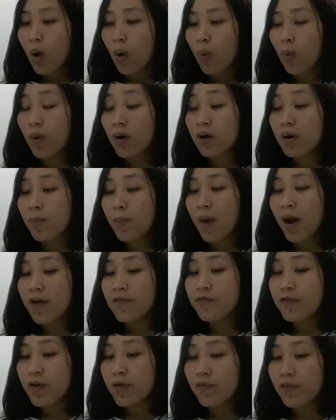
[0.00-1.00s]
One of my
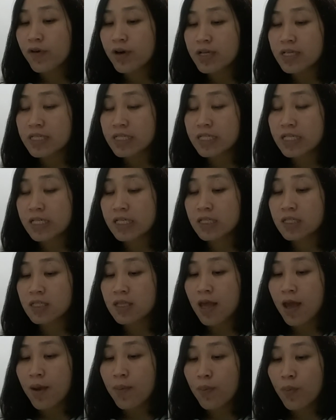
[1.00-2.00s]
favorite
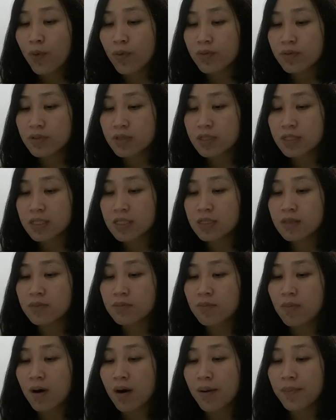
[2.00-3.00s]
examples
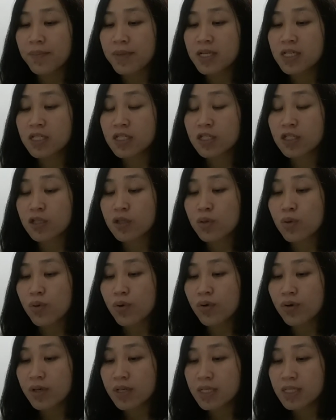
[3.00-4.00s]
in my mini
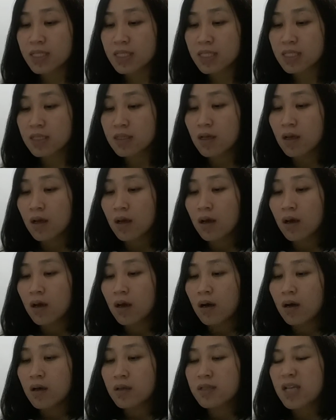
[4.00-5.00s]
stories,
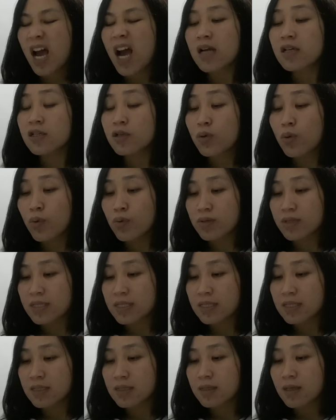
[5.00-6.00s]
Tiger Woods.
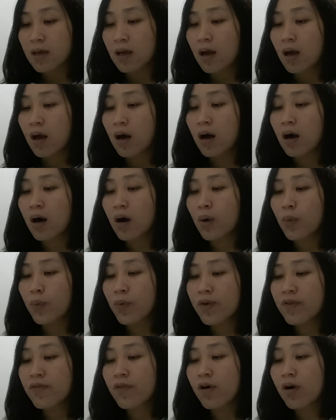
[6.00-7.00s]

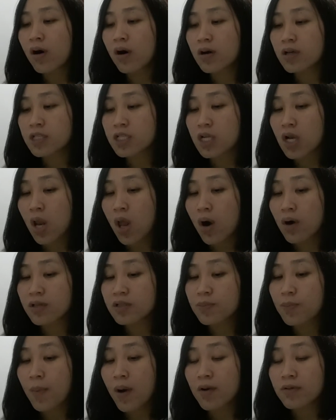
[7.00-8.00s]
We've heard a lot
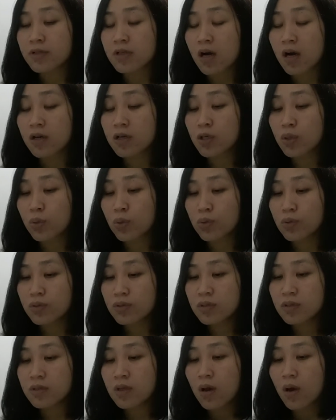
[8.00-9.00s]
about Tiger
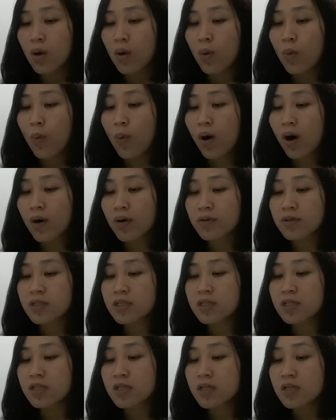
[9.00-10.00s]
Woods.
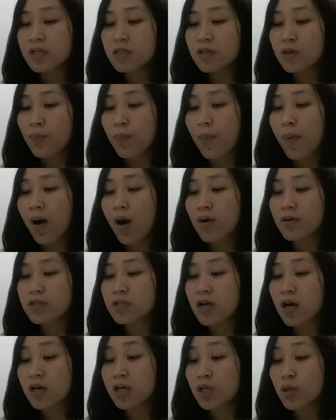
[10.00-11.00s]
Well, think about
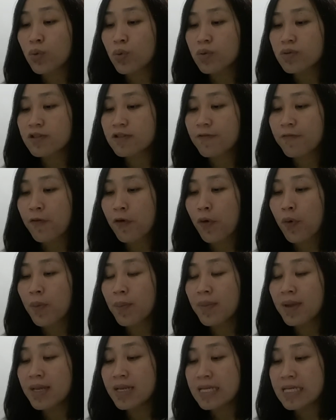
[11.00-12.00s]
Tiger Woods for a
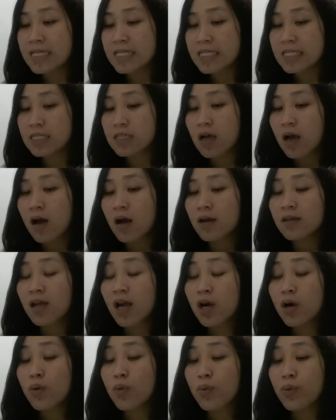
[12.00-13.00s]
minute.
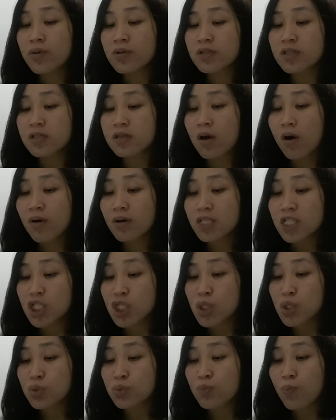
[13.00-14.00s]
Tiger Woods
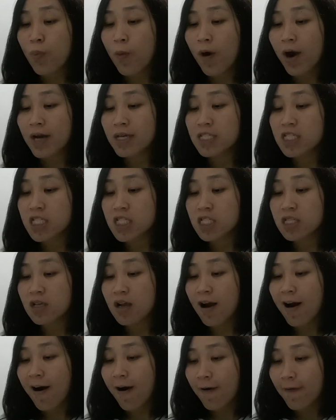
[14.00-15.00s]
started to practice
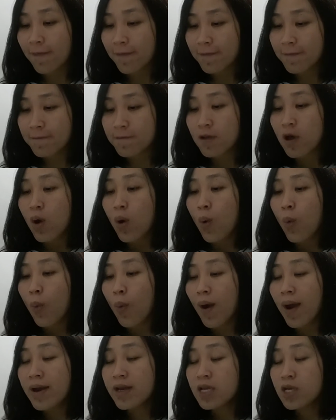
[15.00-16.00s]
golf
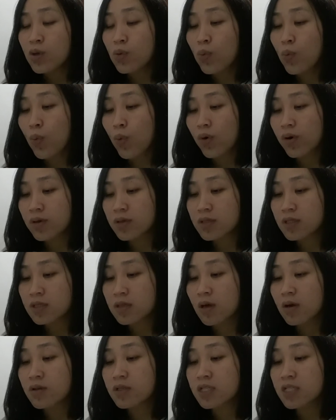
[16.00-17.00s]
when he
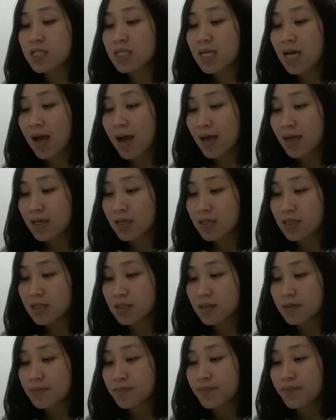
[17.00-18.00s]
was a child.
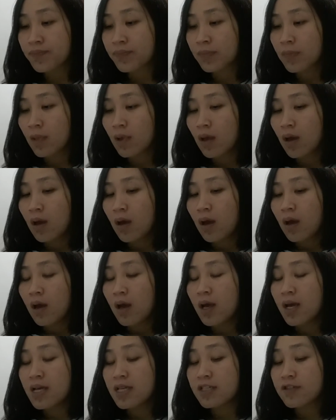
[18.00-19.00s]

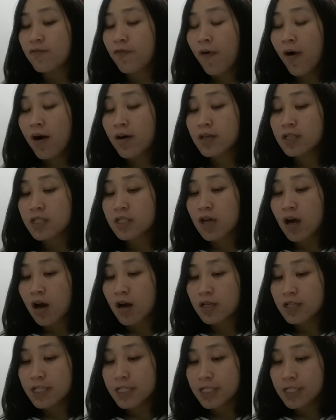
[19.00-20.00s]
His father
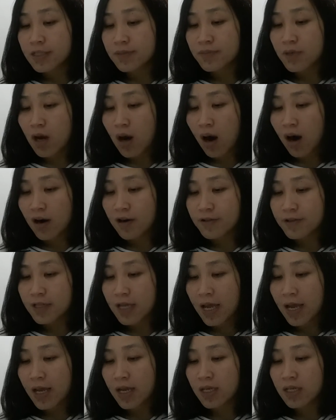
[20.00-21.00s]
taught him golf
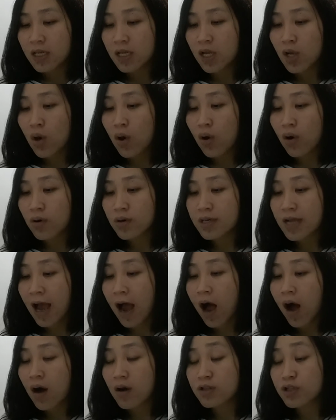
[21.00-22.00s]
and he
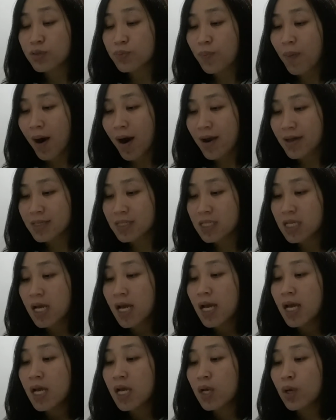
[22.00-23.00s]
learned how to press.
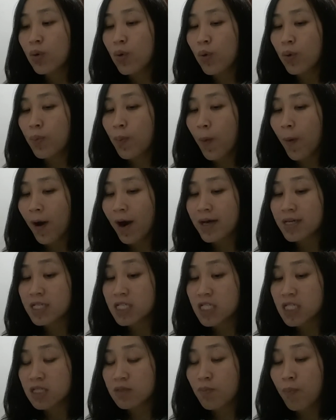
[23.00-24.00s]
He could
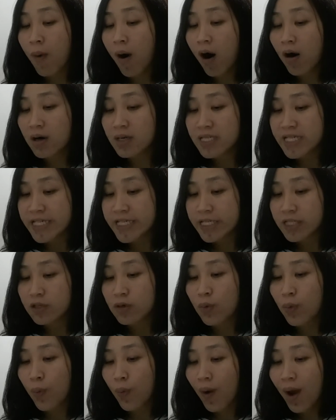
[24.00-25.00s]
practice
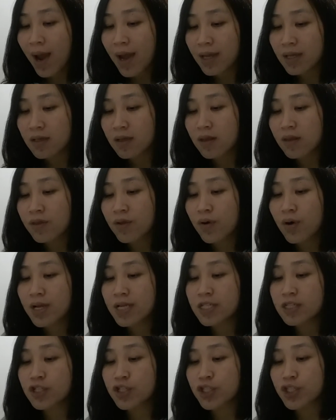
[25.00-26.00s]
putting right the
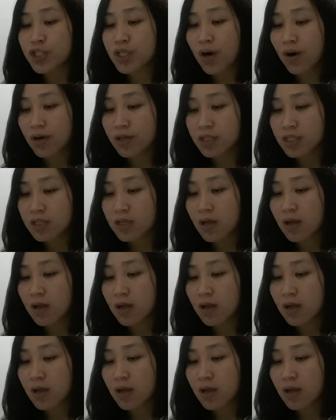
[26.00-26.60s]
little short